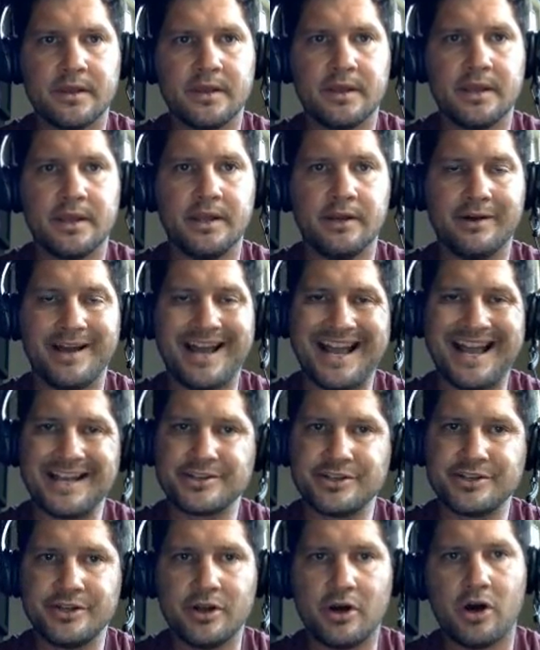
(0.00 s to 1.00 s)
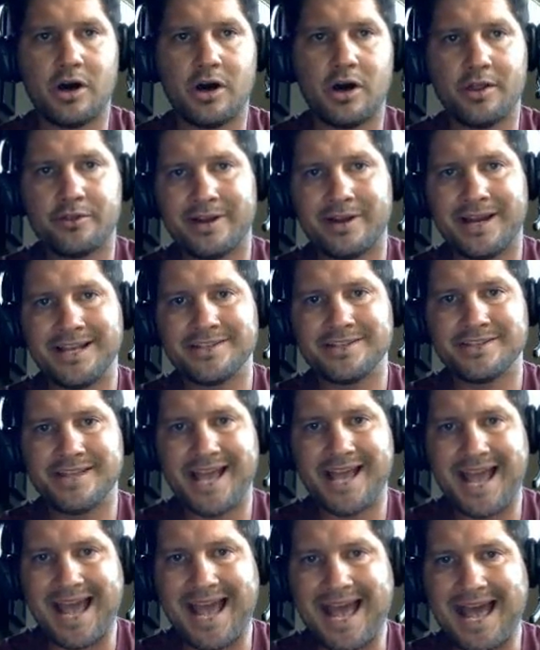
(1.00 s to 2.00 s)
It'll ask you to authorize
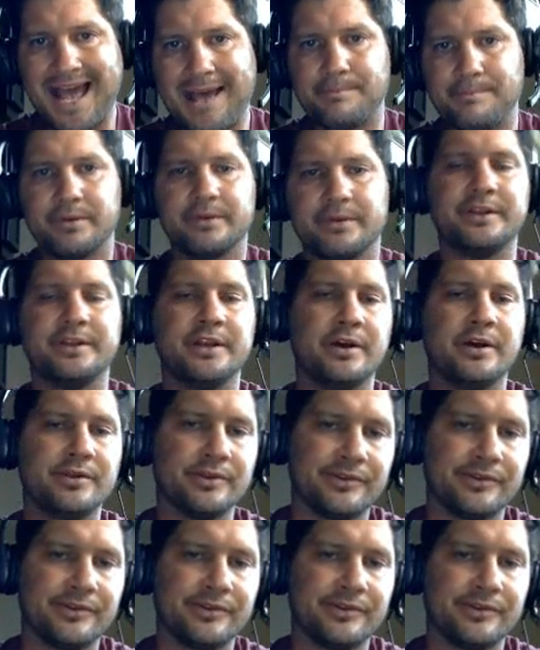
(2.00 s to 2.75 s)
the app. You'll